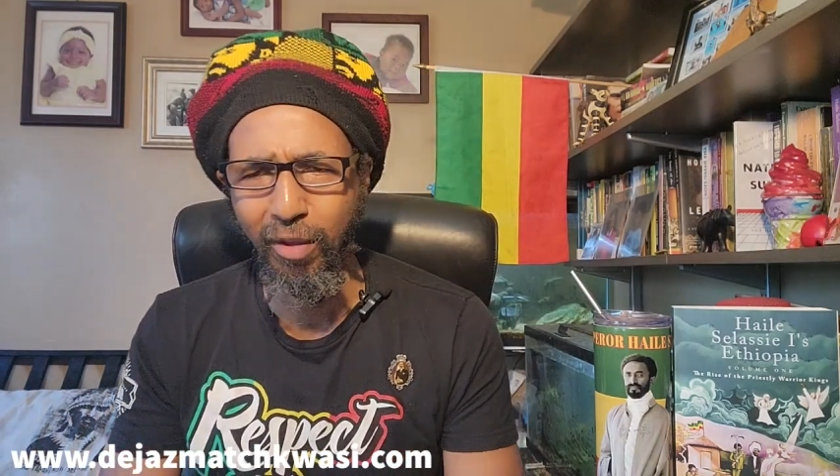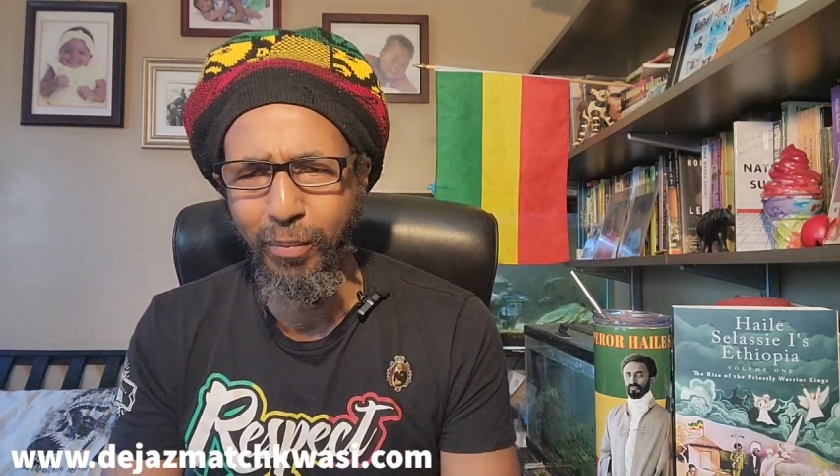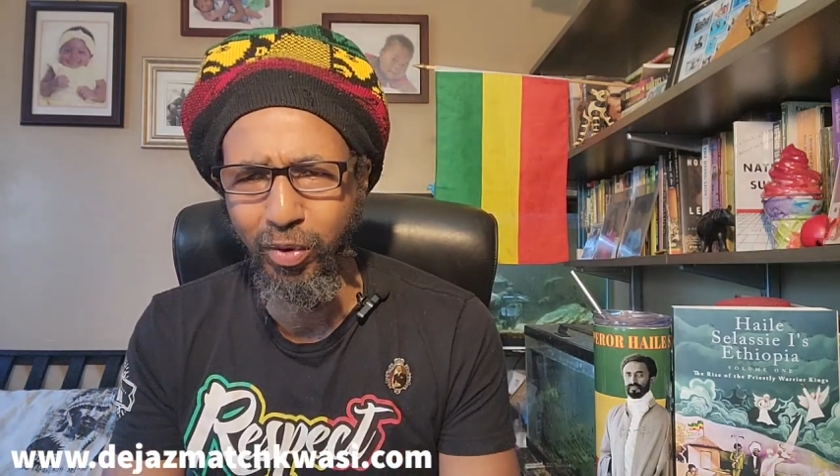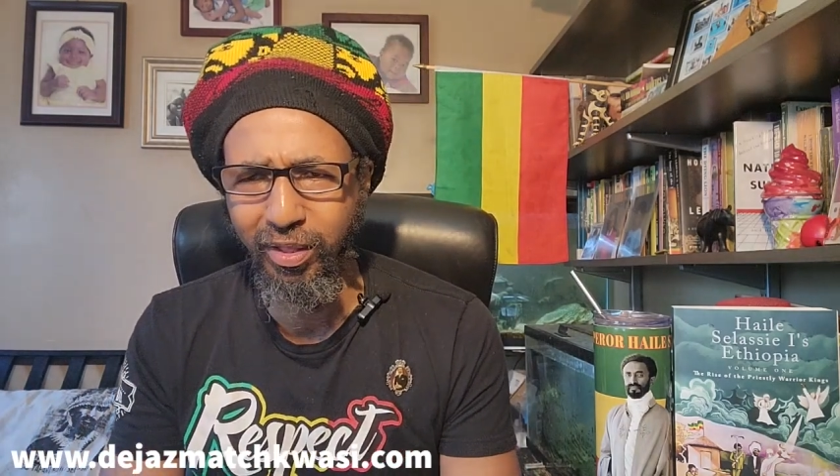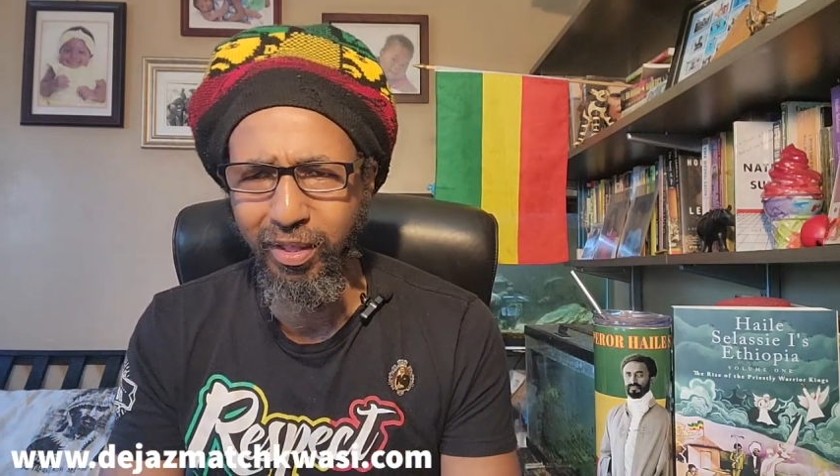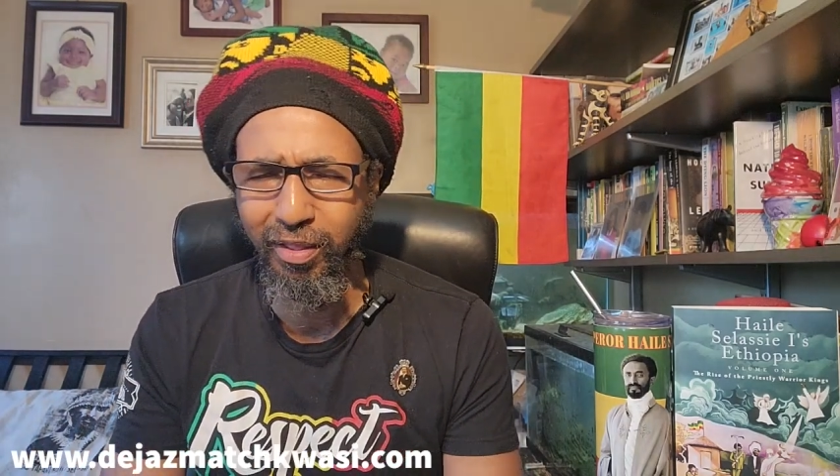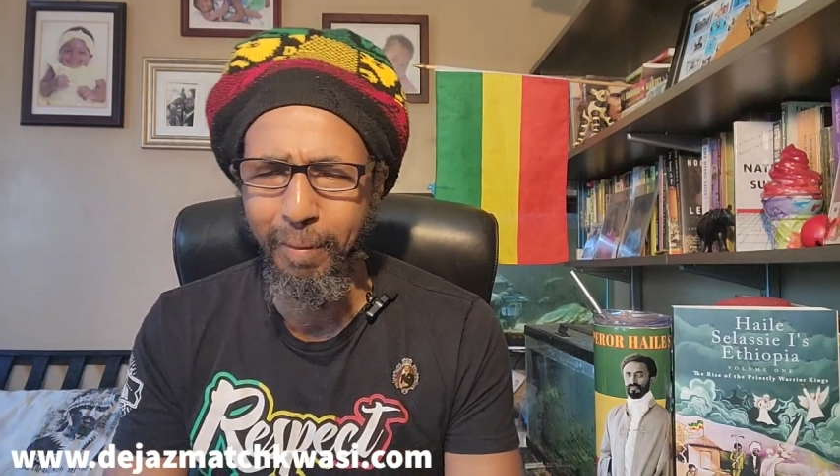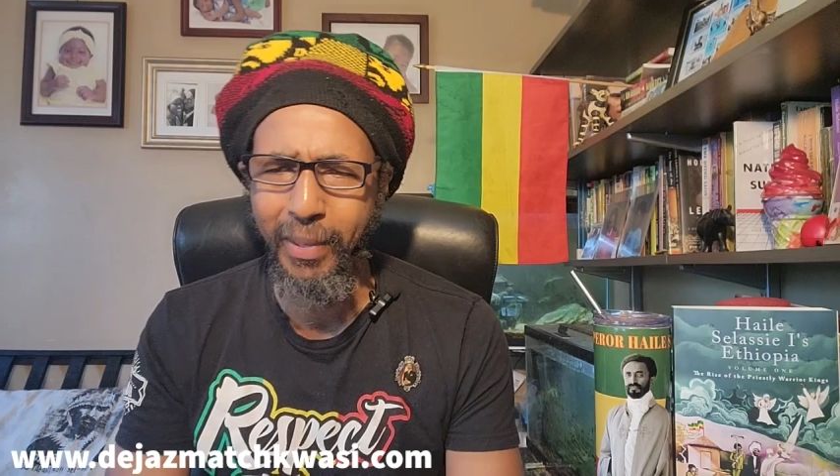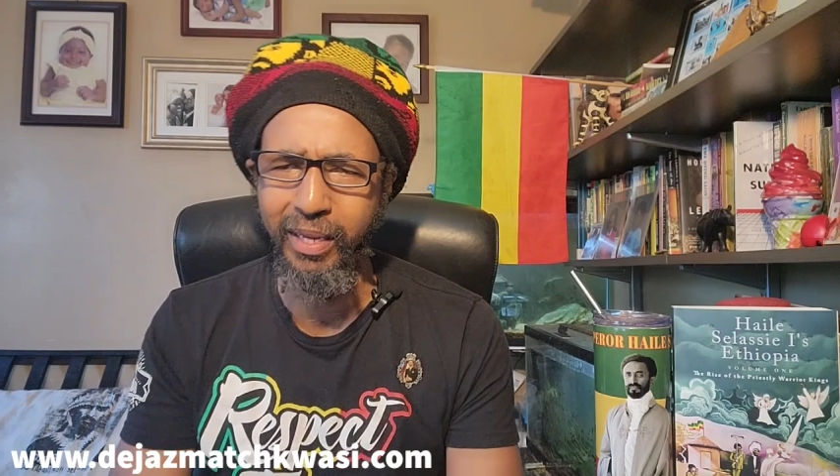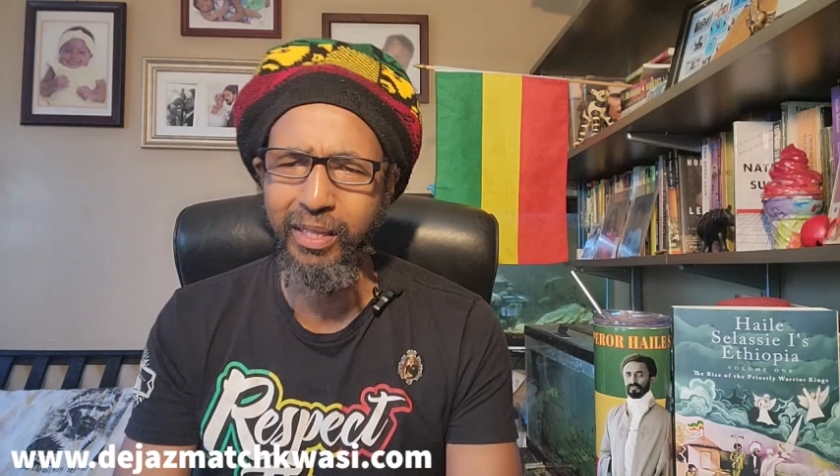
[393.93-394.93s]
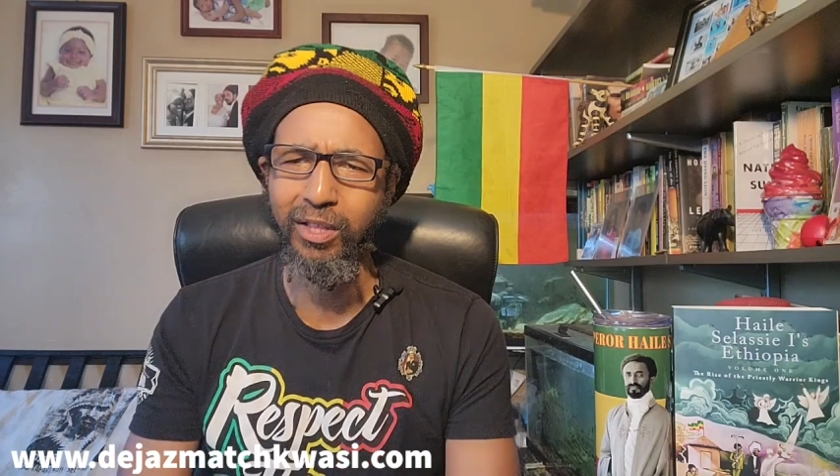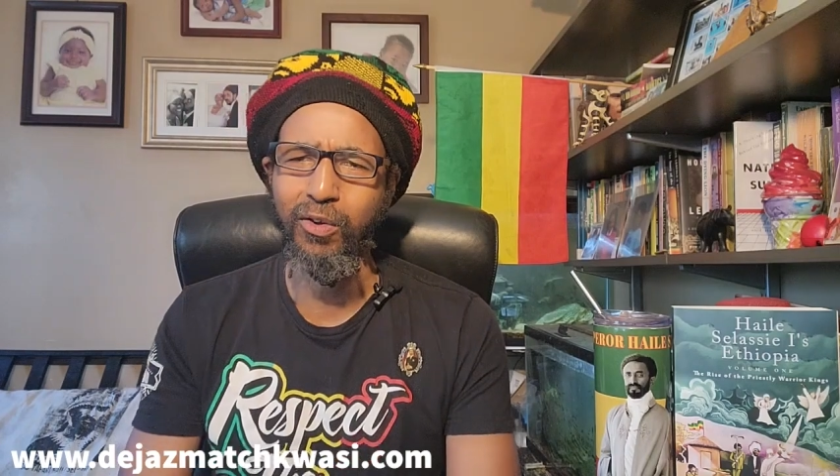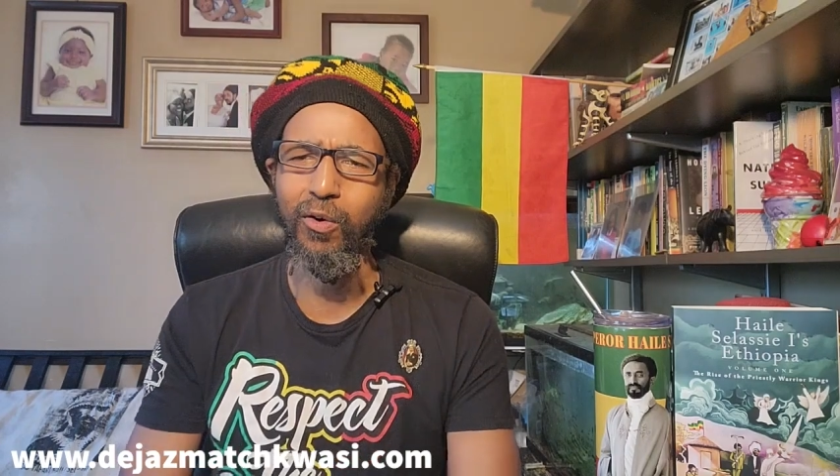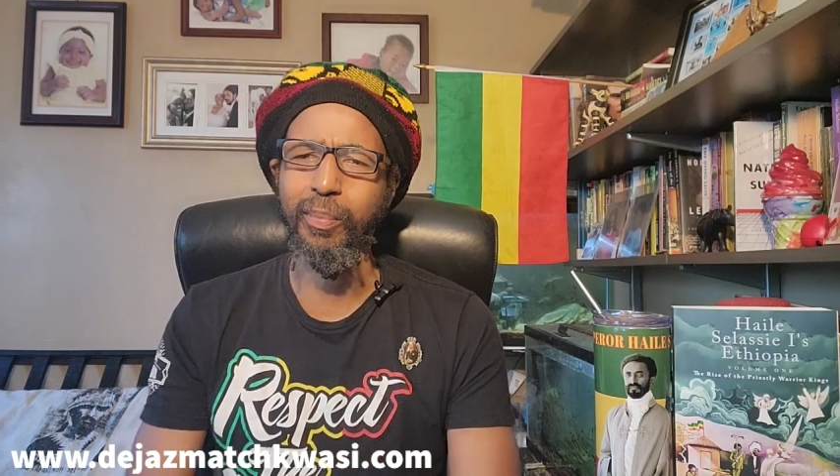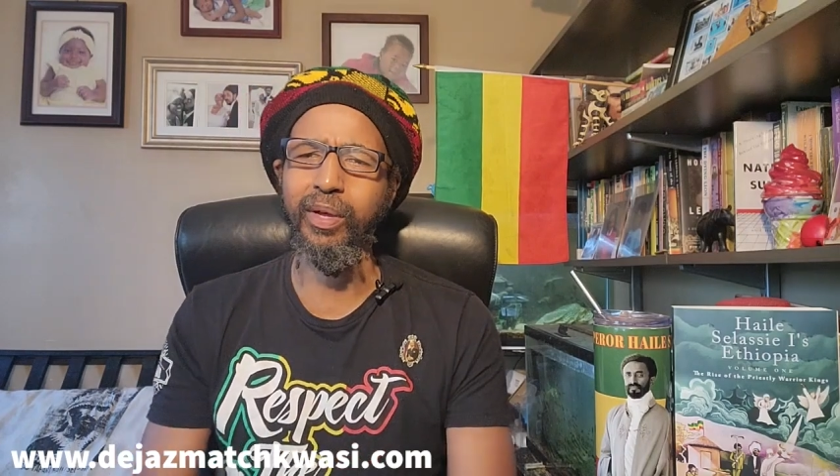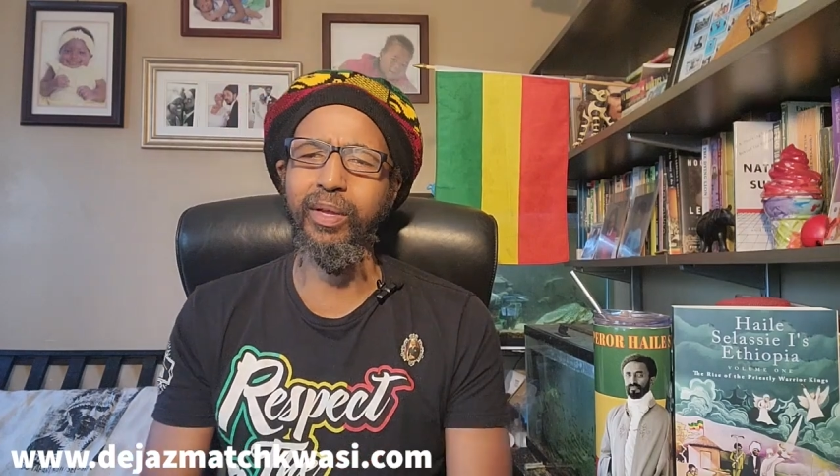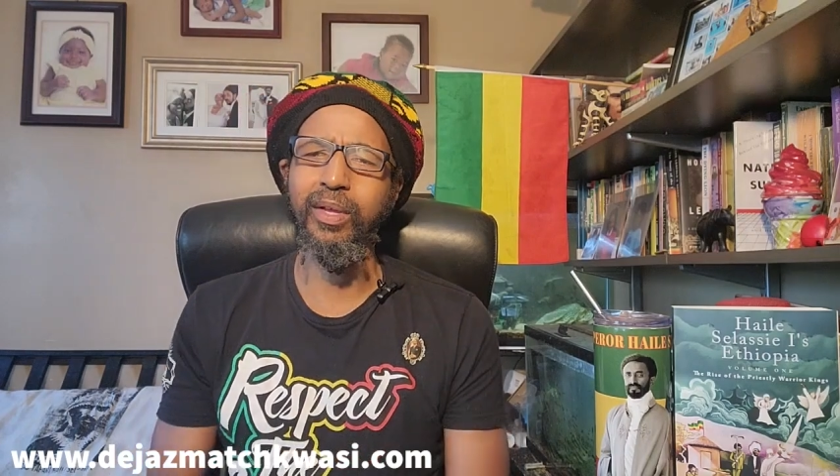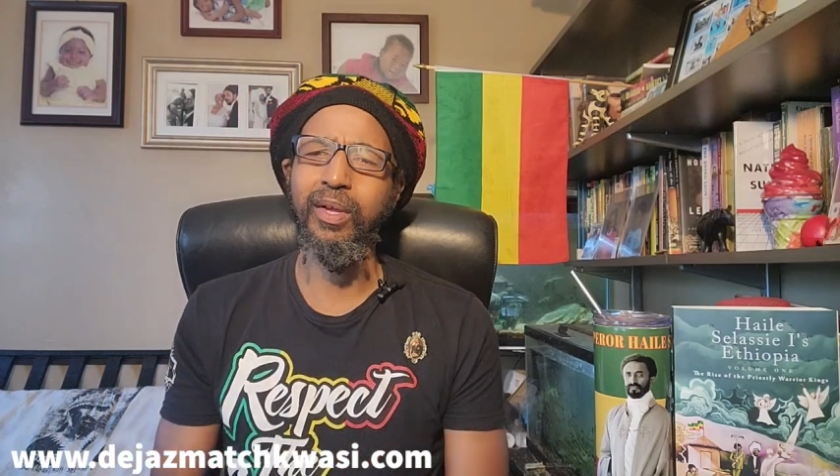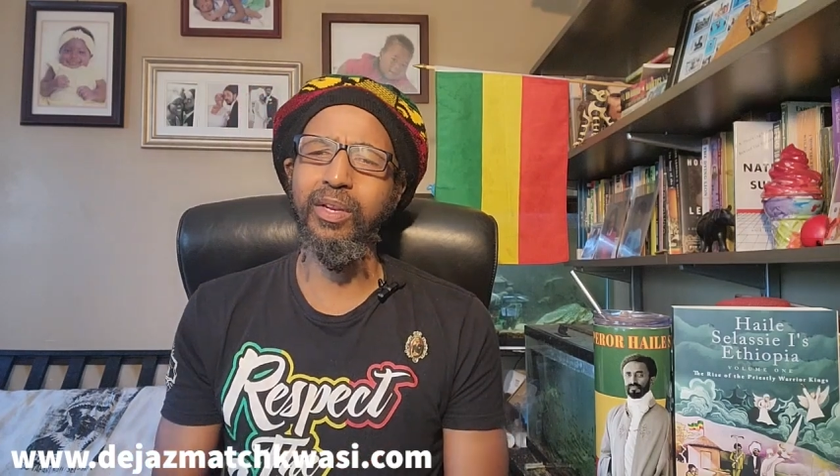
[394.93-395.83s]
community to build Ethiopia